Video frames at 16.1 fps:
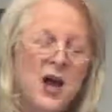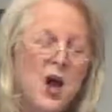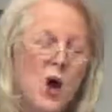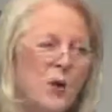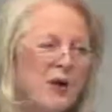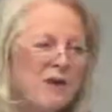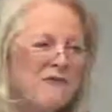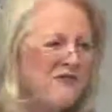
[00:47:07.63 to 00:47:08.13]

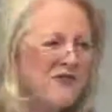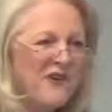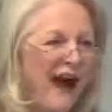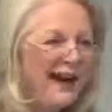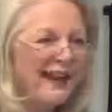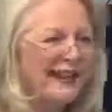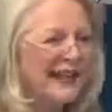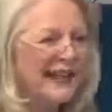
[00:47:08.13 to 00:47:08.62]
We
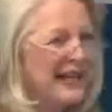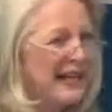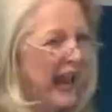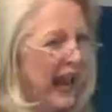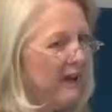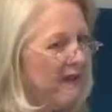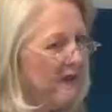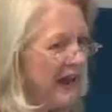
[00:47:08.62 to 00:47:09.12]
finally
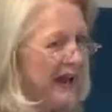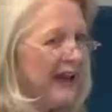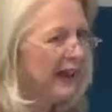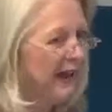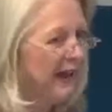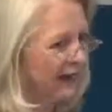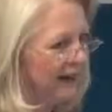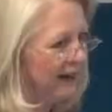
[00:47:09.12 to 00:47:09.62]
gave
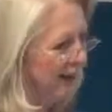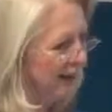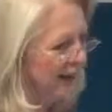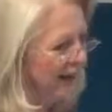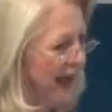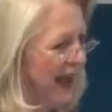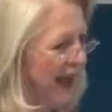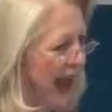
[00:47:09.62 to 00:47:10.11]
in
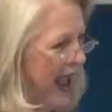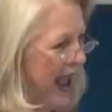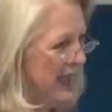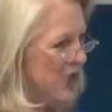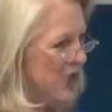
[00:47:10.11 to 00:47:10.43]
and